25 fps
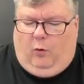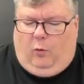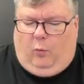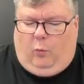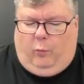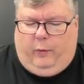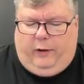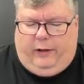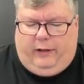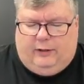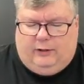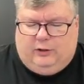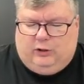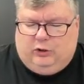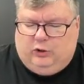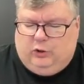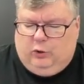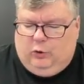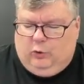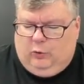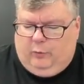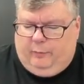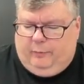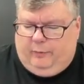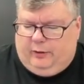We
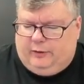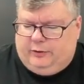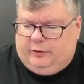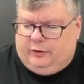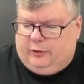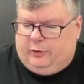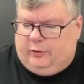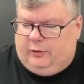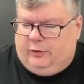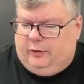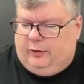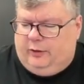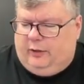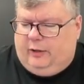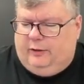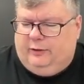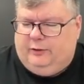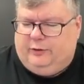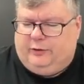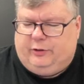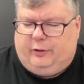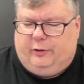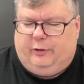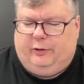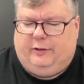assume a certain
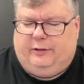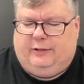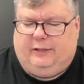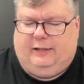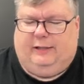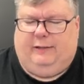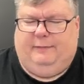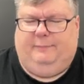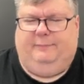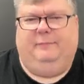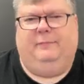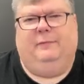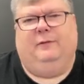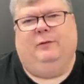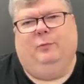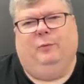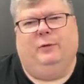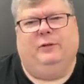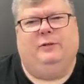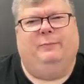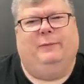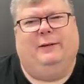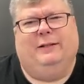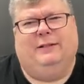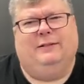uncertainty,
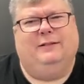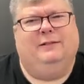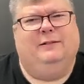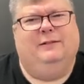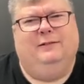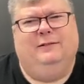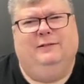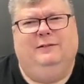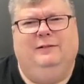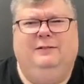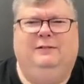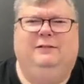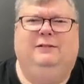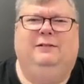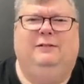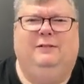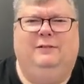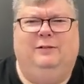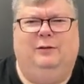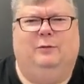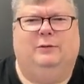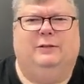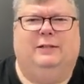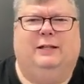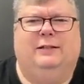which makes
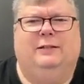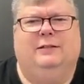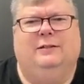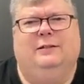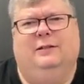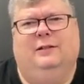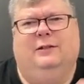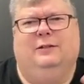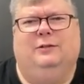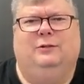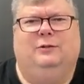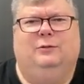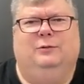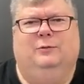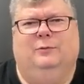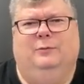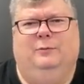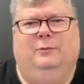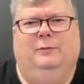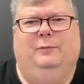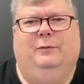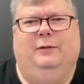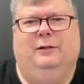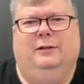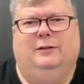no sense.
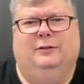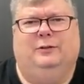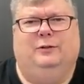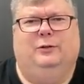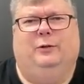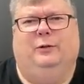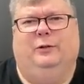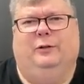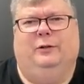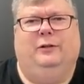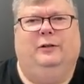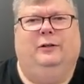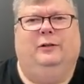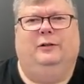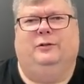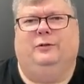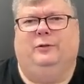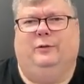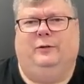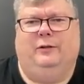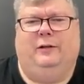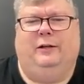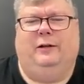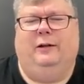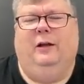Assume a certain
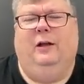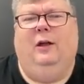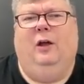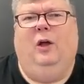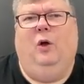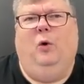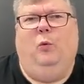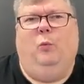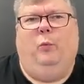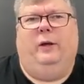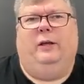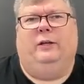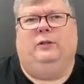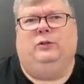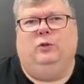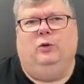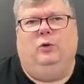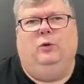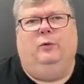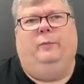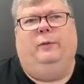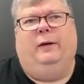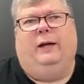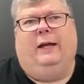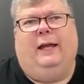uncertainty. We
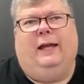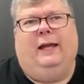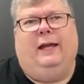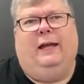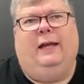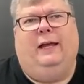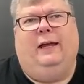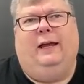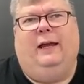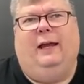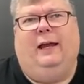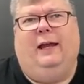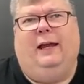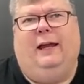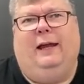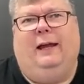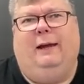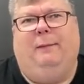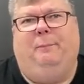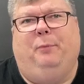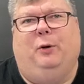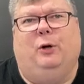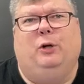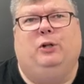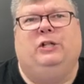assume
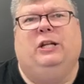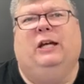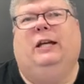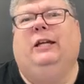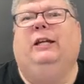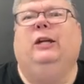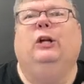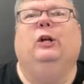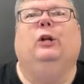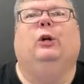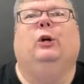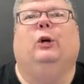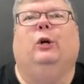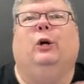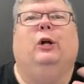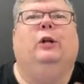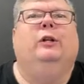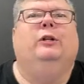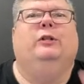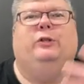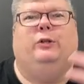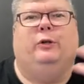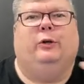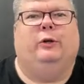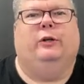a particular
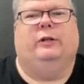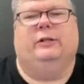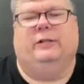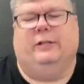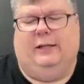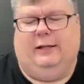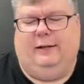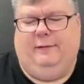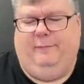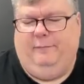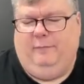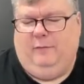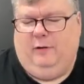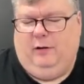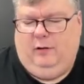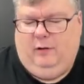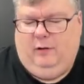uncertainty